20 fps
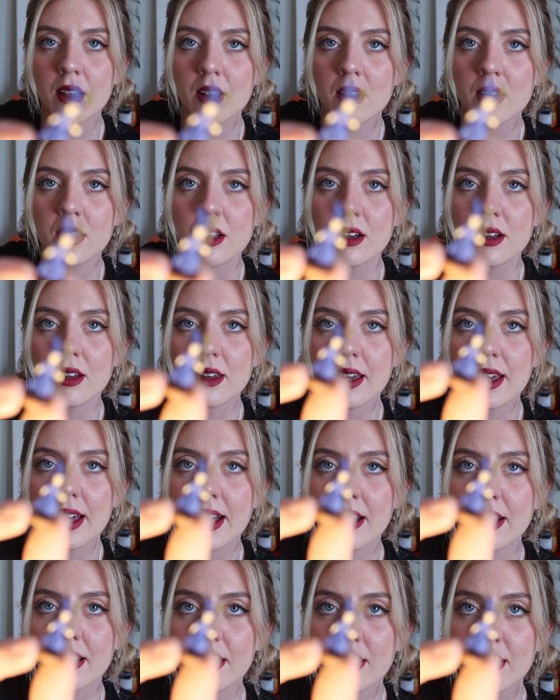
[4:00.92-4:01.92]
Look
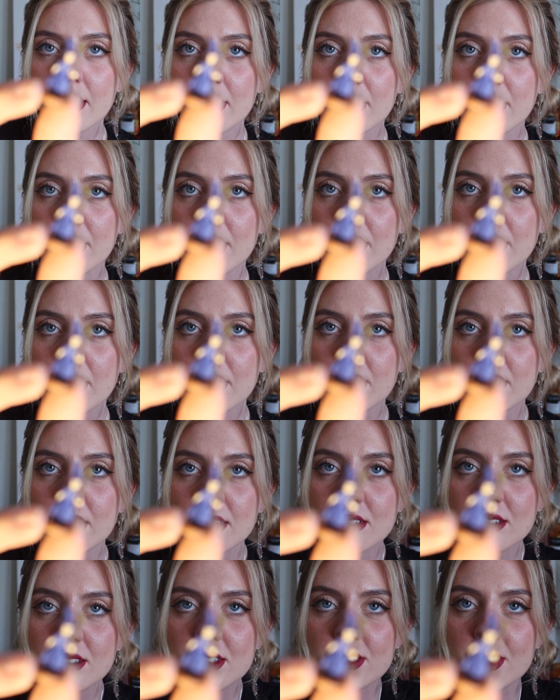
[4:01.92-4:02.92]
at her.
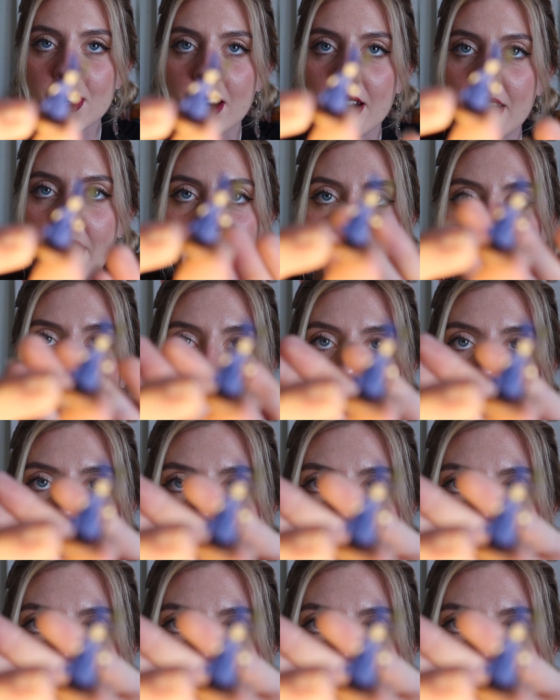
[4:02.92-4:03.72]
Sorry, I have